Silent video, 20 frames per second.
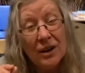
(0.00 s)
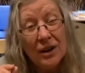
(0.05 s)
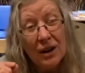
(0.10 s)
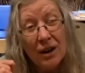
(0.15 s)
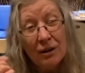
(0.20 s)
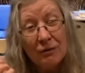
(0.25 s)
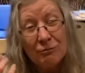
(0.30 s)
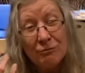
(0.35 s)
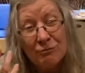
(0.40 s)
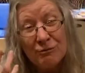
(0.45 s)

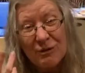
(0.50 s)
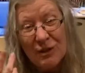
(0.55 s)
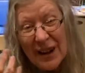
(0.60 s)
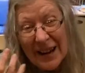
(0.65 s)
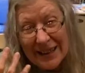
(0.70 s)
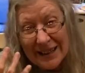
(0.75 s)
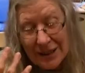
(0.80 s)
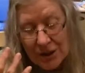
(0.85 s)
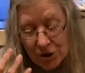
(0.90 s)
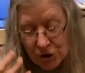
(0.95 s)

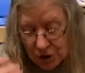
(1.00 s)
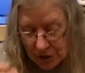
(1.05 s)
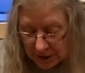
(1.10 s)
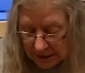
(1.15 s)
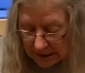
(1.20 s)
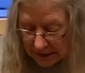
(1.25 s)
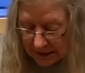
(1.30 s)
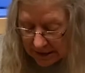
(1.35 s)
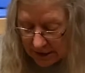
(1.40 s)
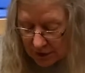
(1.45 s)
reddish
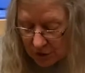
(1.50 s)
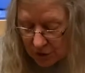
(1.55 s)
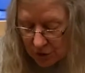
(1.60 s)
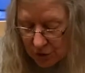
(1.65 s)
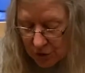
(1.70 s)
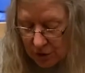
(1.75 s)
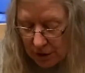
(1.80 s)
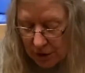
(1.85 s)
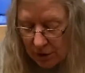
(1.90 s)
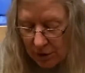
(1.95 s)
tint
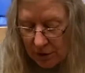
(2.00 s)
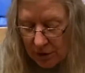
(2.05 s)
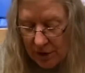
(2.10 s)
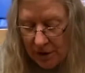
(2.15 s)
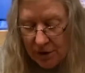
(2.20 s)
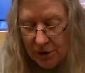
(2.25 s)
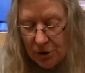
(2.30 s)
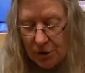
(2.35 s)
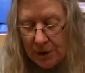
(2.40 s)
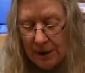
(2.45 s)
to the
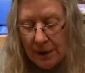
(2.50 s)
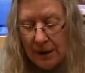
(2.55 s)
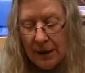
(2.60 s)
orange.